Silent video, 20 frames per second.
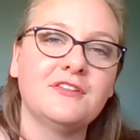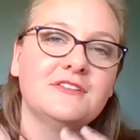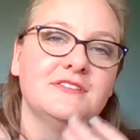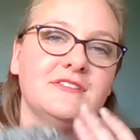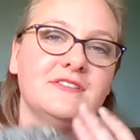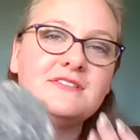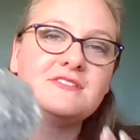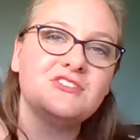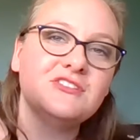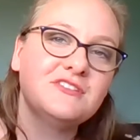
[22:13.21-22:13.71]
This
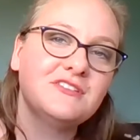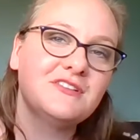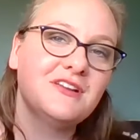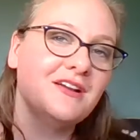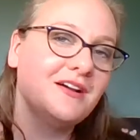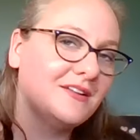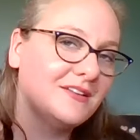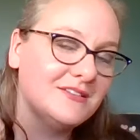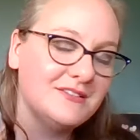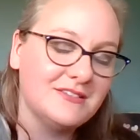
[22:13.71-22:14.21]
is just
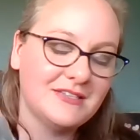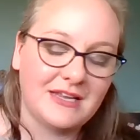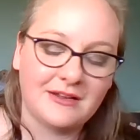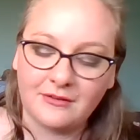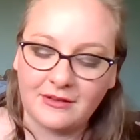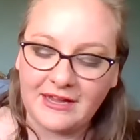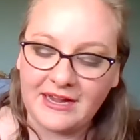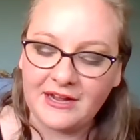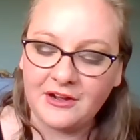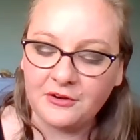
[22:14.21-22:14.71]
gonna
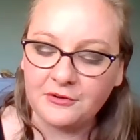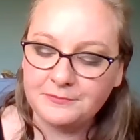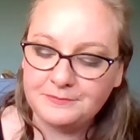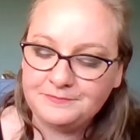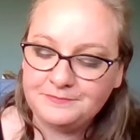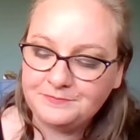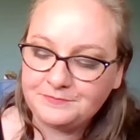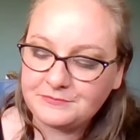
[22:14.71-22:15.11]
settle out.